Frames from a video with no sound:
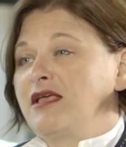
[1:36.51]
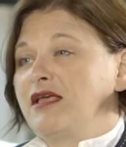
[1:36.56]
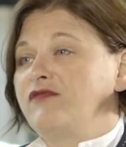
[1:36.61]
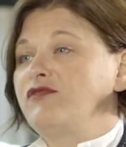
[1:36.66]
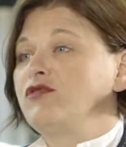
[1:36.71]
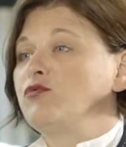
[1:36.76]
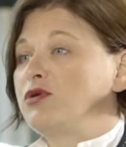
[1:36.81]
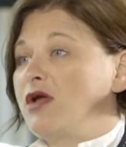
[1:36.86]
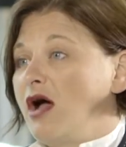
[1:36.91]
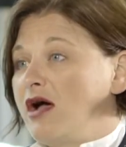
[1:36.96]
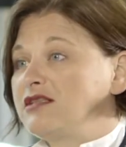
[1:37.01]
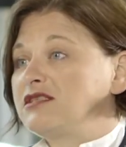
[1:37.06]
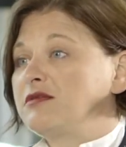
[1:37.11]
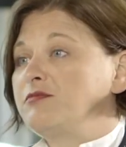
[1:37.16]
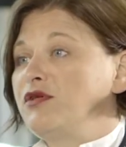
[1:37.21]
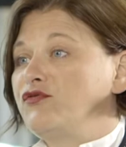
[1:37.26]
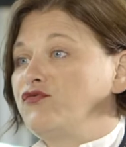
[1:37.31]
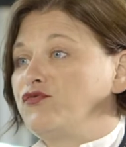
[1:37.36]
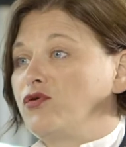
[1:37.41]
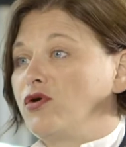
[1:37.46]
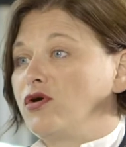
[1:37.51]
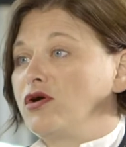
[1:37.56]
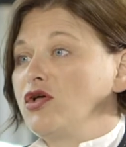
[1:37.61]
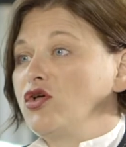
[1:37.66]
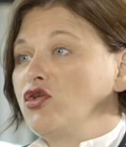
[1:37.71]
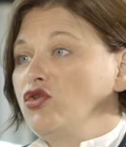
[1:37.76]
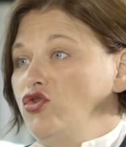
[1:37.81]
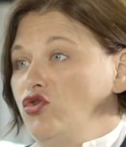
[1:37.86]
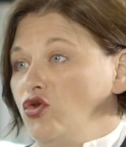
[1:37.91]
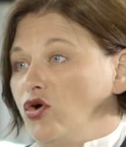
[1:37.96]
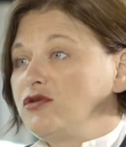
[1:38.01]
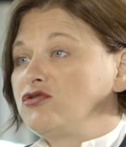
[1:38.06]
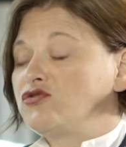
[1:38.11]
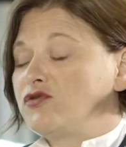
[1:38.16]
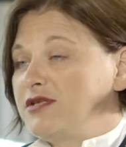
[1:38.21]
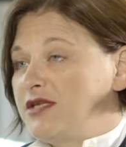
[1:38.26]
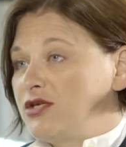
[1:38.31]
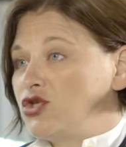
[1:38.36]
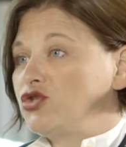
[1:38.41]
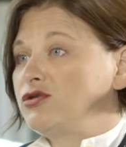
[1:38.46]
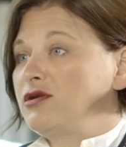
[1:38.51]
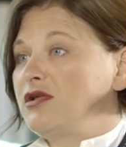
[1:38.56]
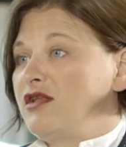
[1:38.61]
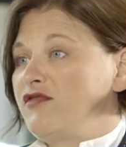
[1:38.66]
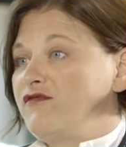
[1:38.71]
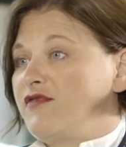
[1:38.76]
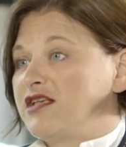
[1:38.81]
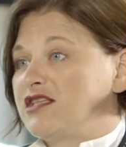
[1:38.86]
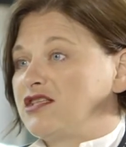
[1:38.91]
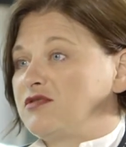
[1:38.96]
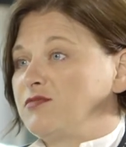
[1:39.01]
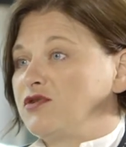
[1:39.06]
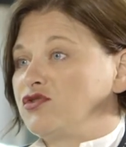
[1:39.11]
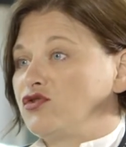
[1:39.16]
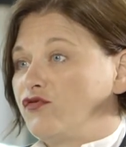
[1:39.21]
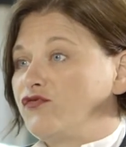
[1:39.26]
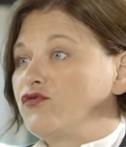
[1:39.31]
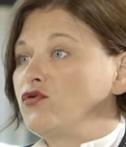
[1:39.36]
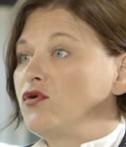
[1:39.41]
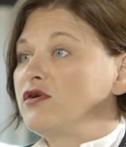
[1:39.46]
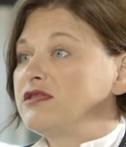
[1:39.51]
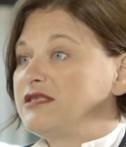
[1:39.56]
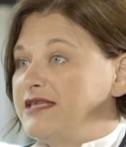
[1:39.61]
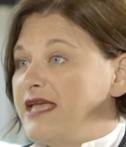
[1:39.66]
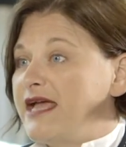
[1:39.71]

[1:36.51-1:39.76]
If you would ask me for non-traditional investments, of course,